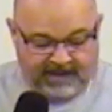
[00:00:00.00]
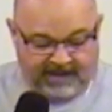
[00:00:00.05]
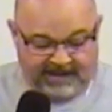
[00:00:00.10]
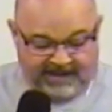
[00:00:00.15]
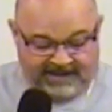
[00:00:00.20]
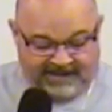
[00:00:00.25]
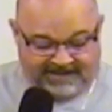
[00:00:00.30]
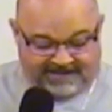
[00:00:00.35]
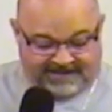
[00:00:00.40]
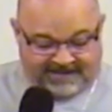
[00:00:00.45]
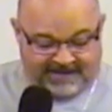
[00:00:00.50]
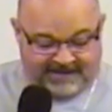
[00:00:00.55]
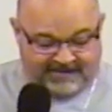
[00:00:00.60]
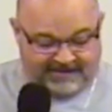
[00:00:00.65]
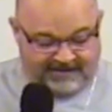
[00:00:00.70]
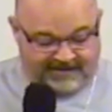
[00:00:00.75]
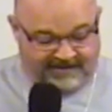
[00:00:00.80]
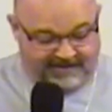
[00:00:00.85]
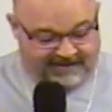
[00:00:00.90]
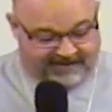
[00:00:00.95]
he said
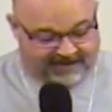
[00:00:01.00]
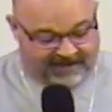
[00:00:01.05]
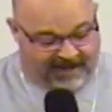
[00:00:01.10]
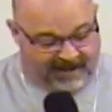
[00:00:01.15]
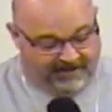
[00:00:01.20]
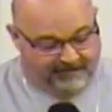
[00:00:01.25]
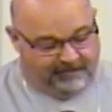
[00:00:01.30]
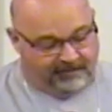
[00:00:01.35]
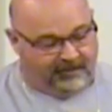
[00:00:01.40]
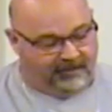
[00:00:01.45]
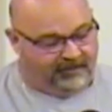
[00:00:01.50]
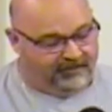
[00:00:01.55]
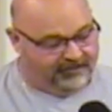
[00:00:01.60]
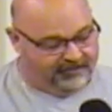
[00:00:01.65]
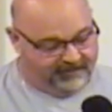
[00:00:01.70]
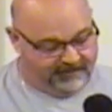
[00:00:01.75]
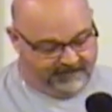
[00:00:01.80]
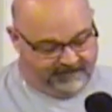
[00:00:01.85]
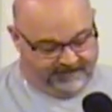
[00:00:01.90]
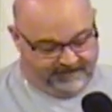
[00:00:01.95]
to the
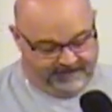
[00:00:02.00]
disciples,